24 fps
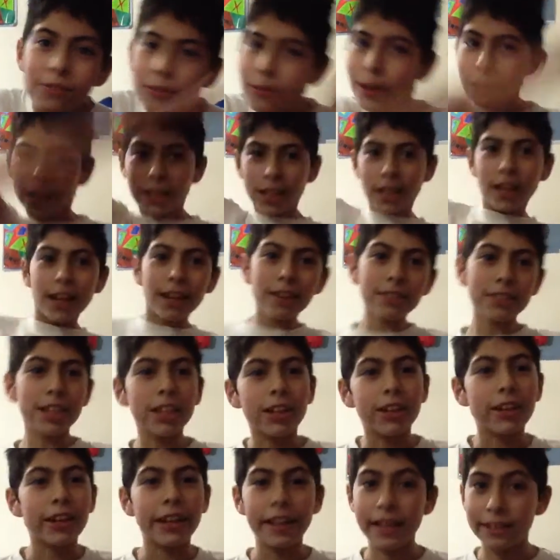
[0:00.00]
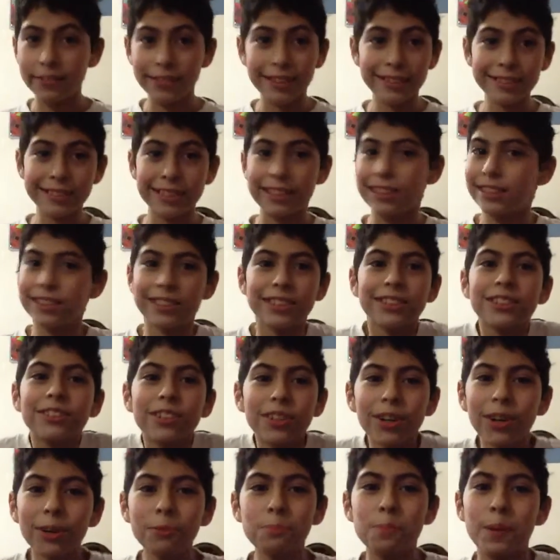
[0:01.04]
Why, hello there, Halos, and it's
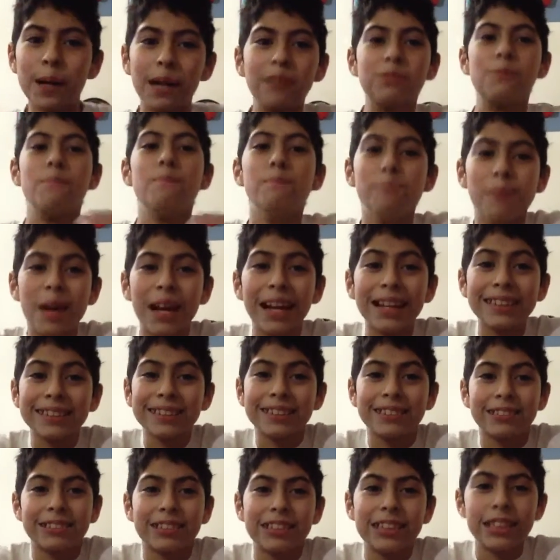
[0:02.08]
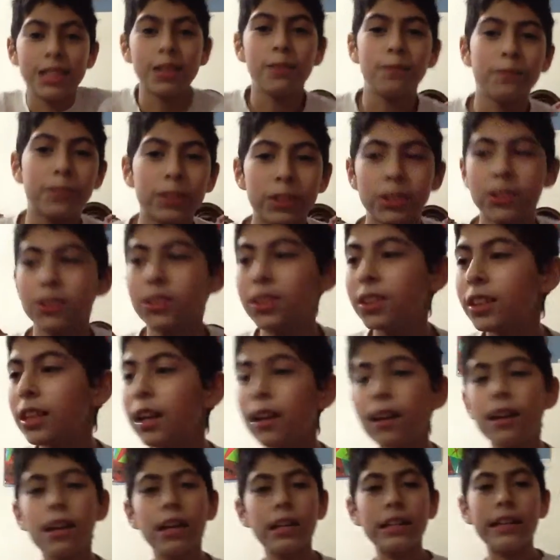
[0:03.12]
your old pal, Master Chief here,
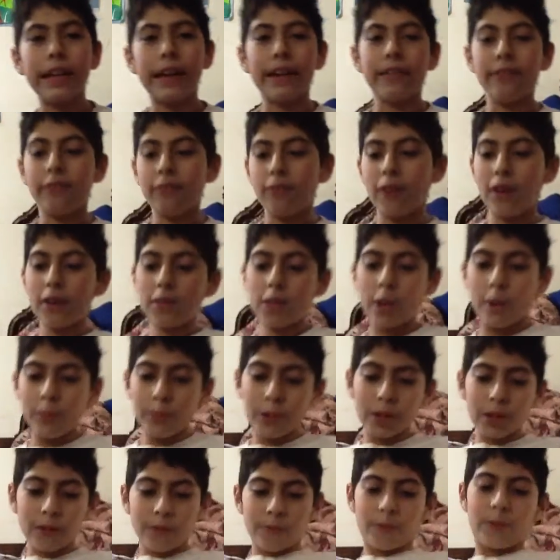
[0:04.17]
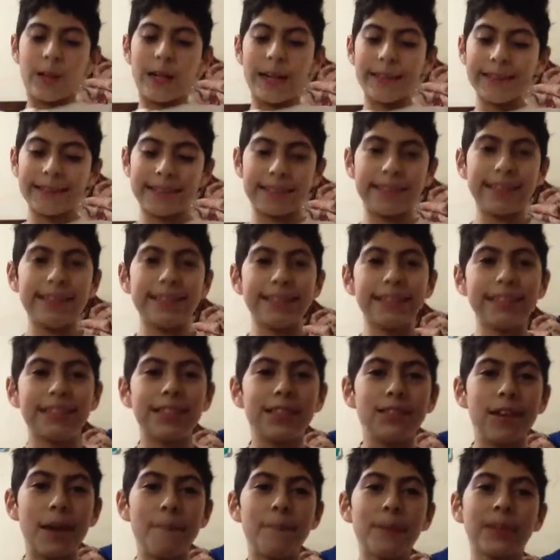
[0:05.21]
and welcome to the Flash Season
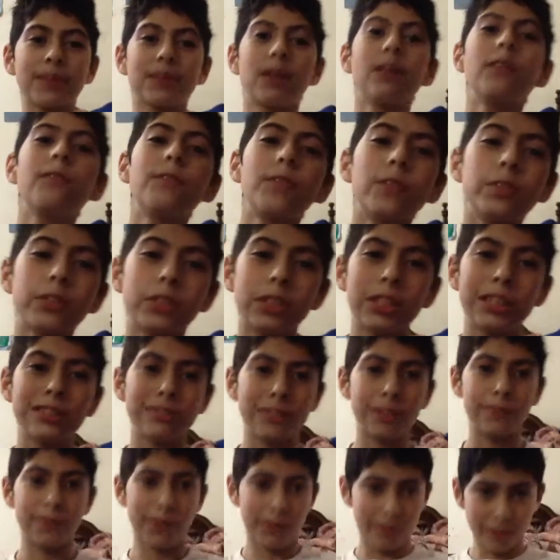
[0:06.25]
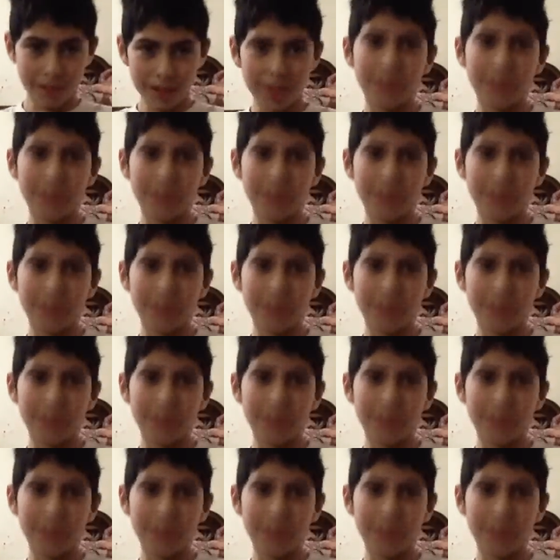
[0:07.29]
2 Episode 14 review.